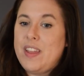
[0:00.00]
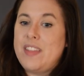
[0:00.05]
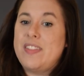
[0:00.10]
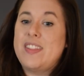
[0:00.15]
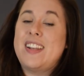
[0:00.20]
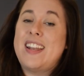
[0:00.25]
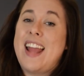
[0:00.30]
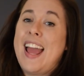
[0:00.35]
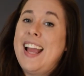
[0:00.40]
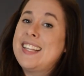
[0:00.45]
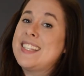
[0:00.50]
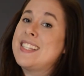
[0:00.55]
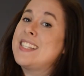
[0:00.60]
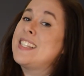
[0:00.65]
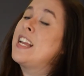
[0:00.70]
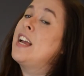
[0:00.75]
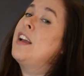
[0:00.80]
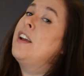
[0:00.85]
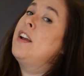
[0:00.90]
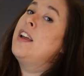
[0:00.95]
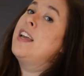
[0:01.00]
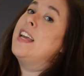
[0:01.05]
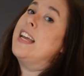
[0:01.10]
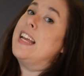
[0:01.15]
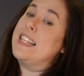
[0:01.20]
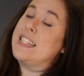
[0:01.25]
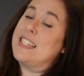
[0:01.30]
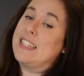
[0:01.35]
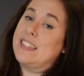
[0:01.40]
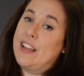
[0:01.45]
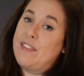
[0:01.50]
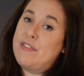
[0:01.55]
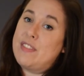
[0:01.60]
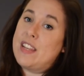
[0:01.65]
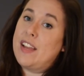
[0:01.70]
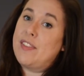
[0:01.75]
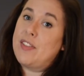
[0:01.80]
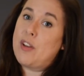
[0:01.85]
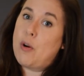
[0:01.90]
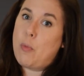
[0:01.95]
The next is
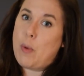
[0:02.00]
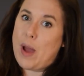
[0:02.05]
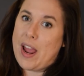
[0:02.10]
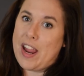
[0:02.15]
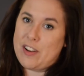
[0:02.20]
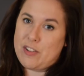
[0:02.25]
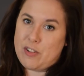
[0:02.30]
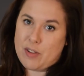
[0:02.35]
lifting the weight.